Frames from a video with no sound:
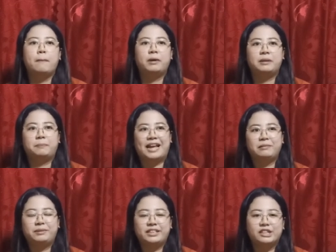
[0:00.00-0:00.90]
But the
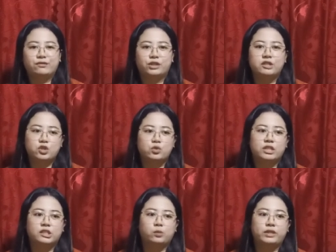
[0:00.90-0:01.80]
plan B is for the
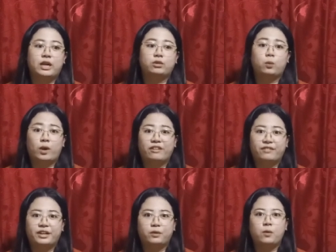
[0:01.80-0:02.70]
students without the
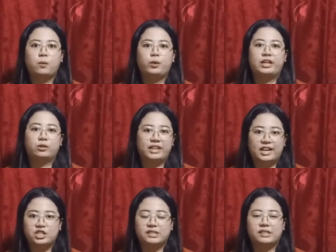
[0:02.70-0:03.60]
Wi-Fi at home, without
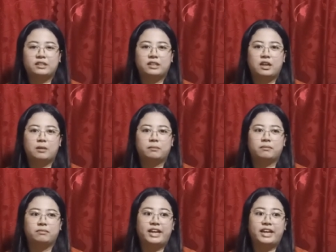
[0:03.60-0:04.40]
gadgets that um,